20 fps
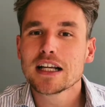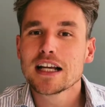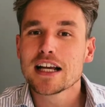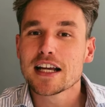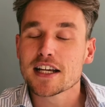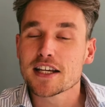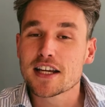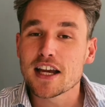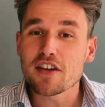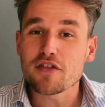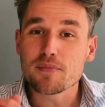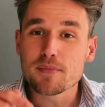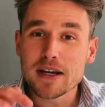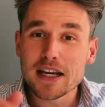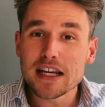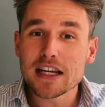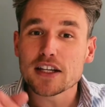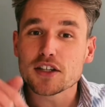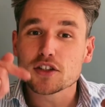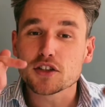Give
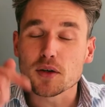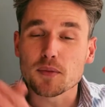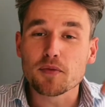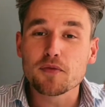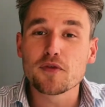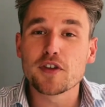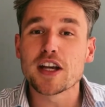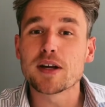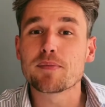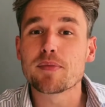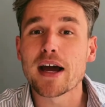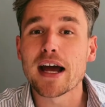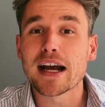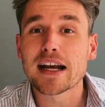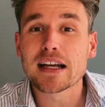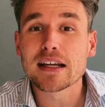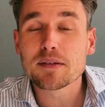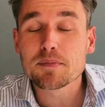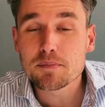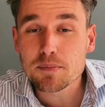me some
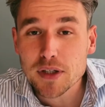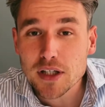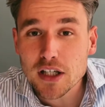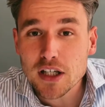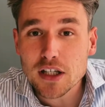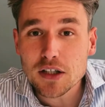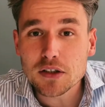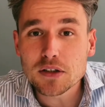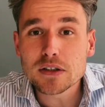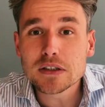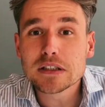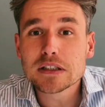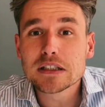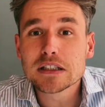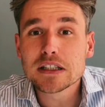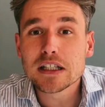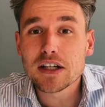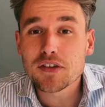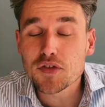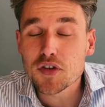feedback below
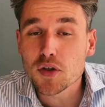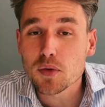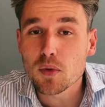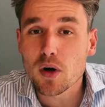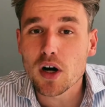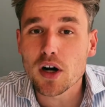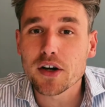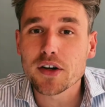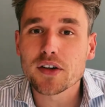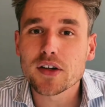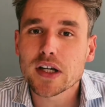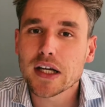if you want,